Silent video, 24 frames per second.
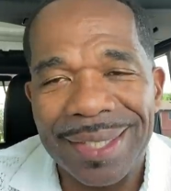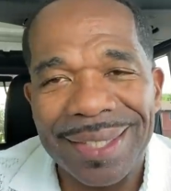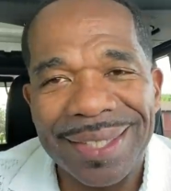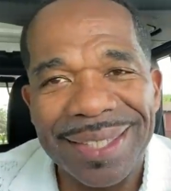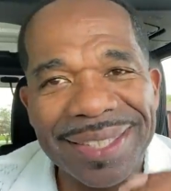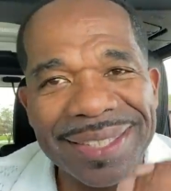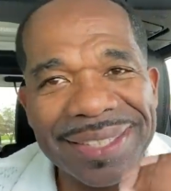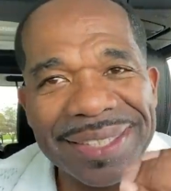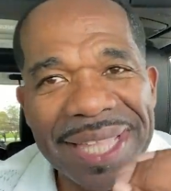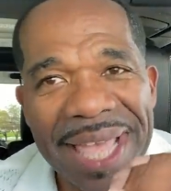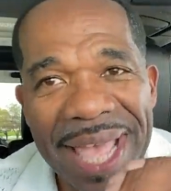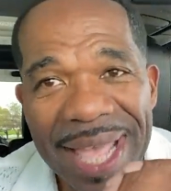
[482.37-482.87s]

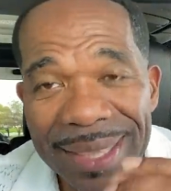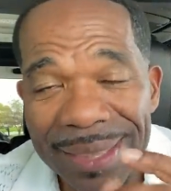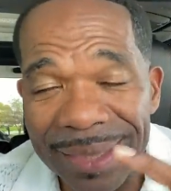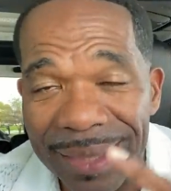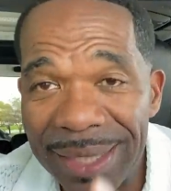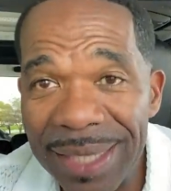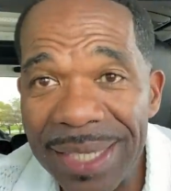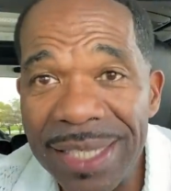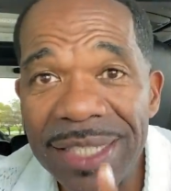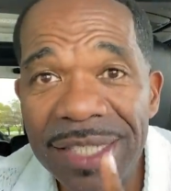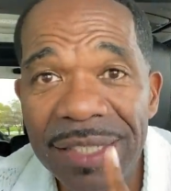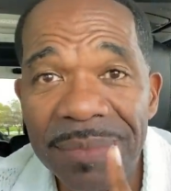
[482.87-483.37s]
that
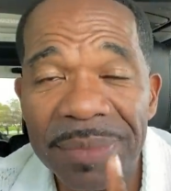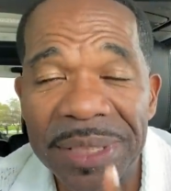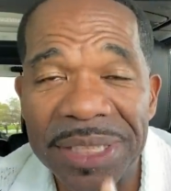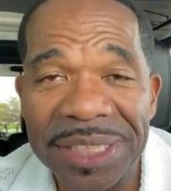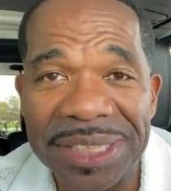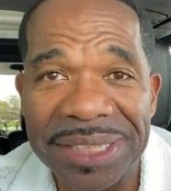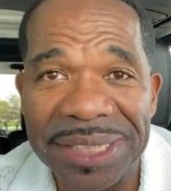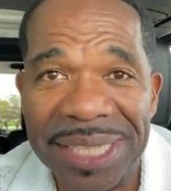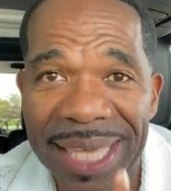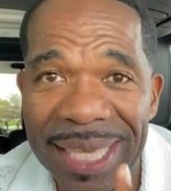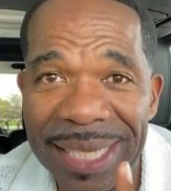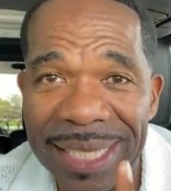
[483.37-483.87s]
these
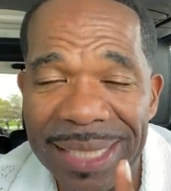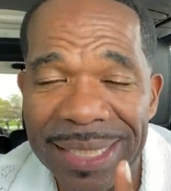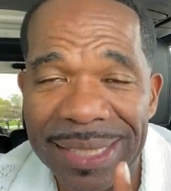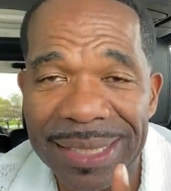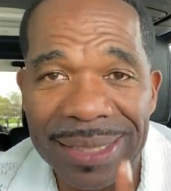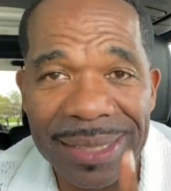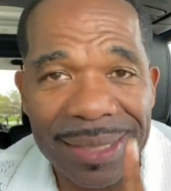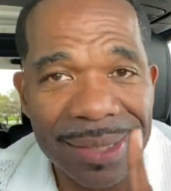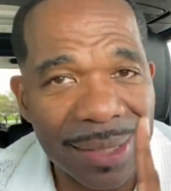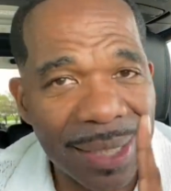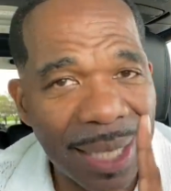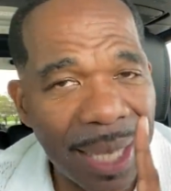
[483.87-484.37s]

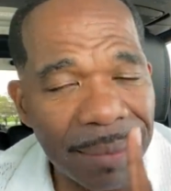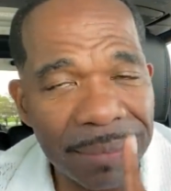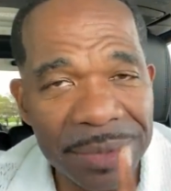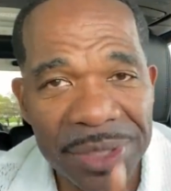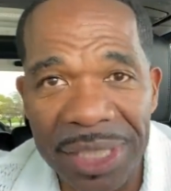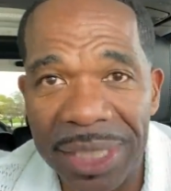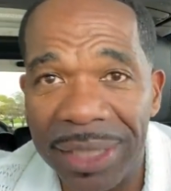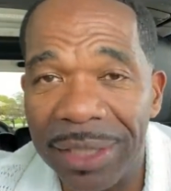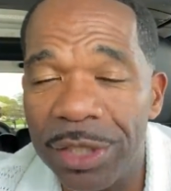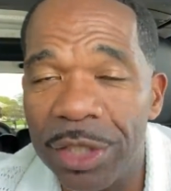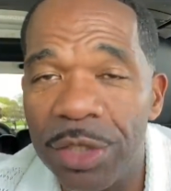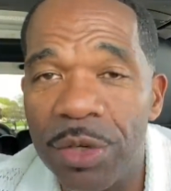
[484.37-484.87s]
mistakes, I'm
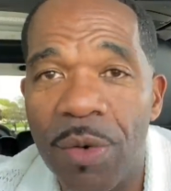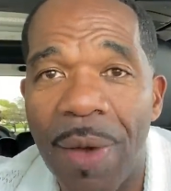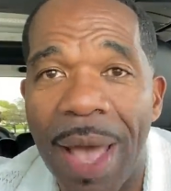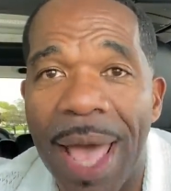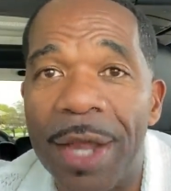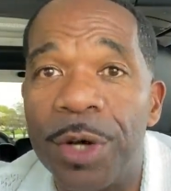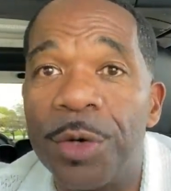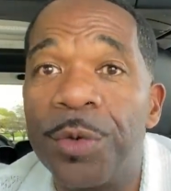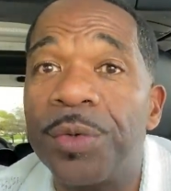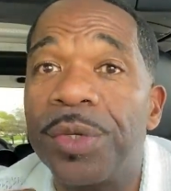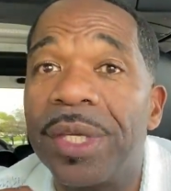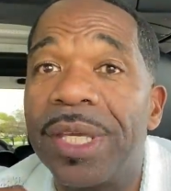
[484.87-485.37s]
telling you,
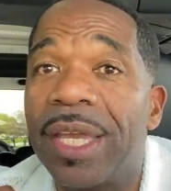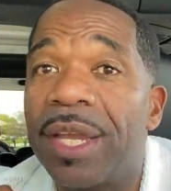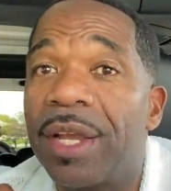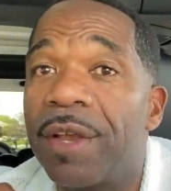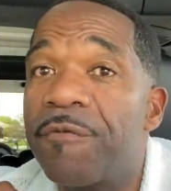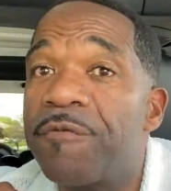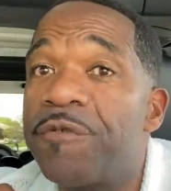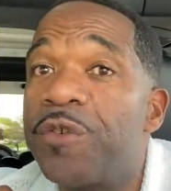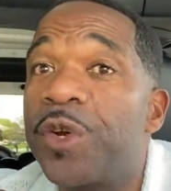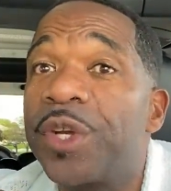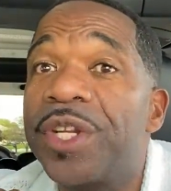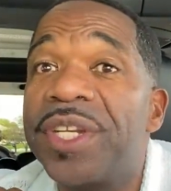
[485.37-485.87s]
I don't care
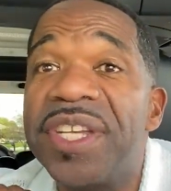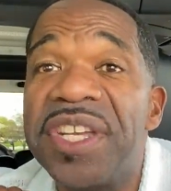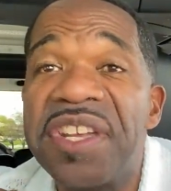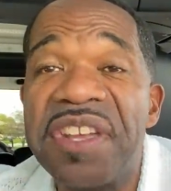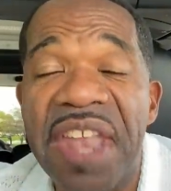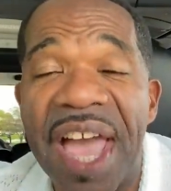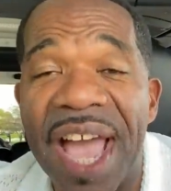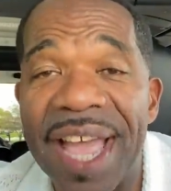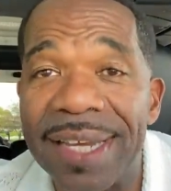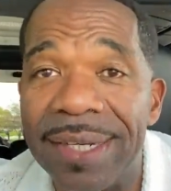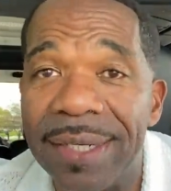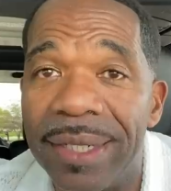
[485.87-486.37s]
if you're
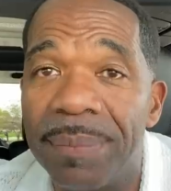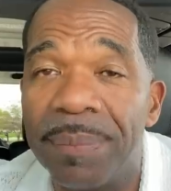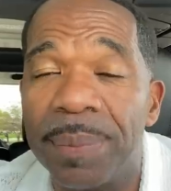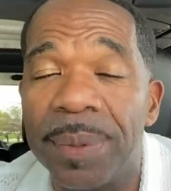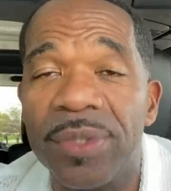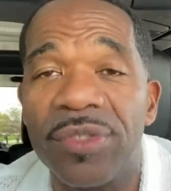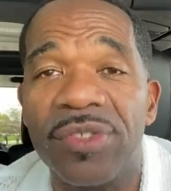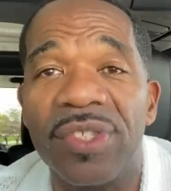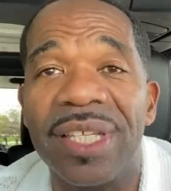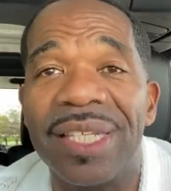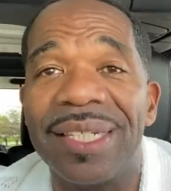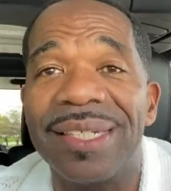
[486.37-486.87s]

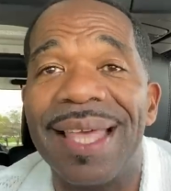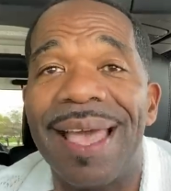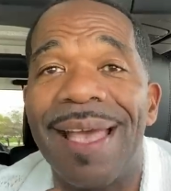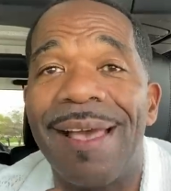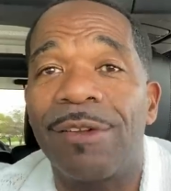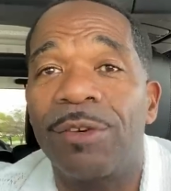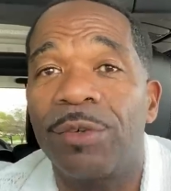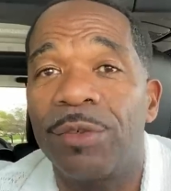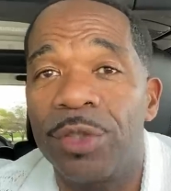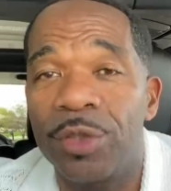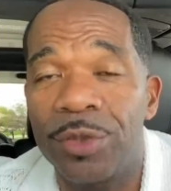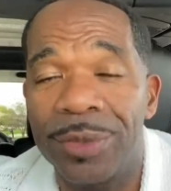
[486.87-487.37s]
90%
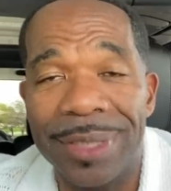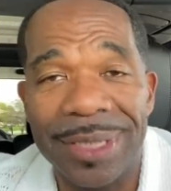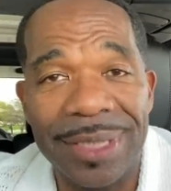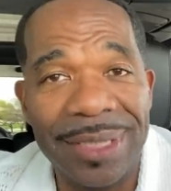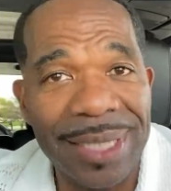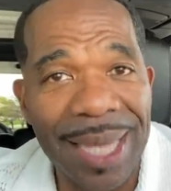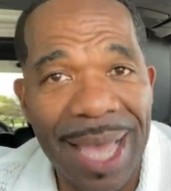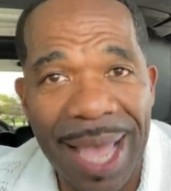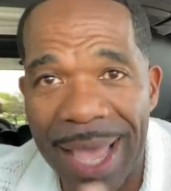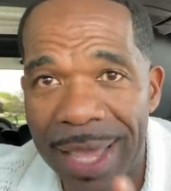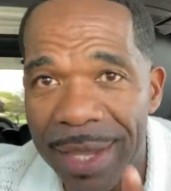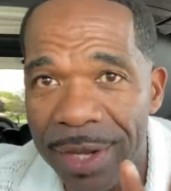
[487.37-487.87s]
down on your
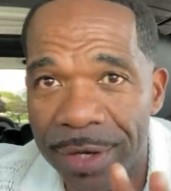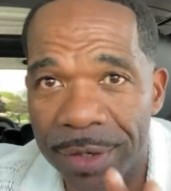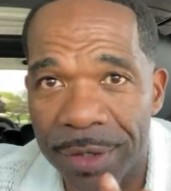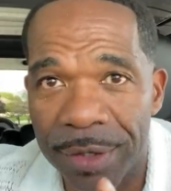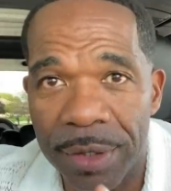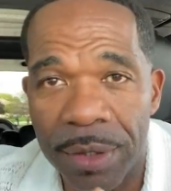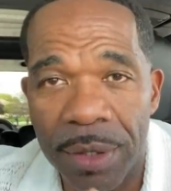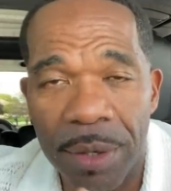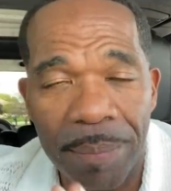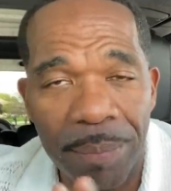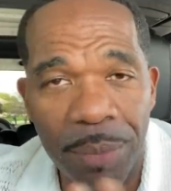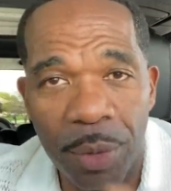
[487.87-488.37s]

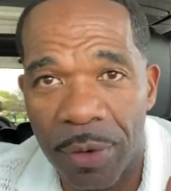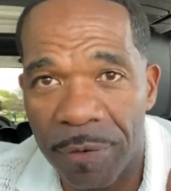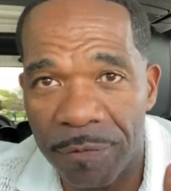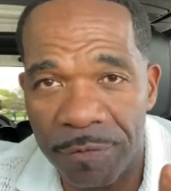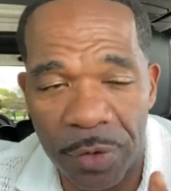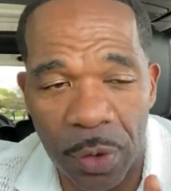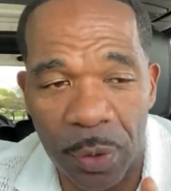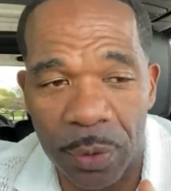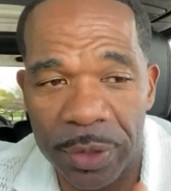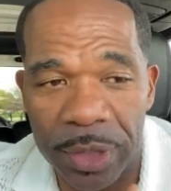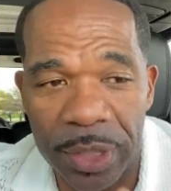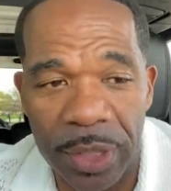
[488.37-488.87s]
entire
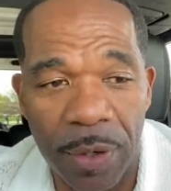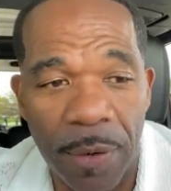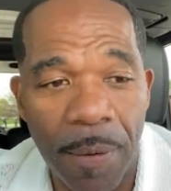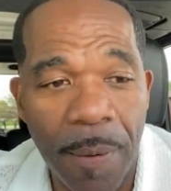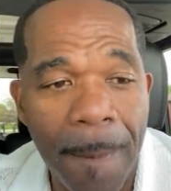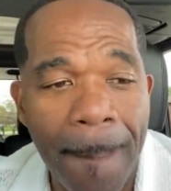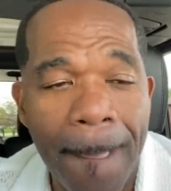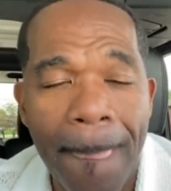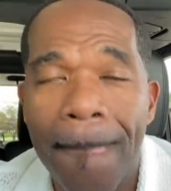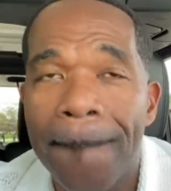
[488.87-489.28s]
portfolio.